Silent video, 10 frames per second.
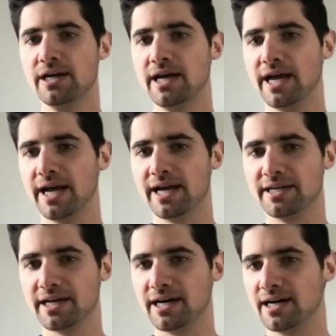
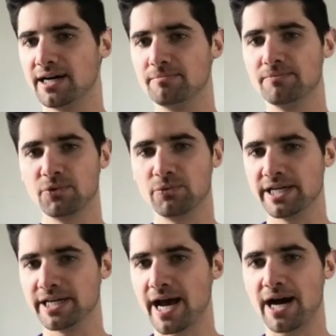And
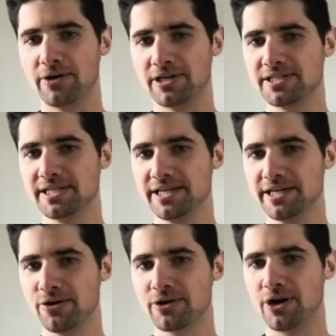when Yao, our
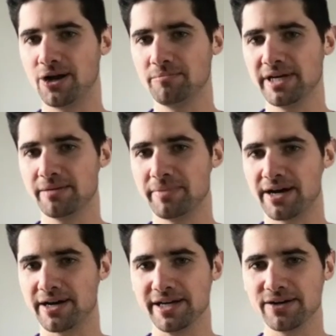CEO, called me
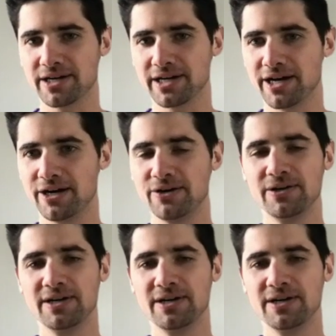about a year ago,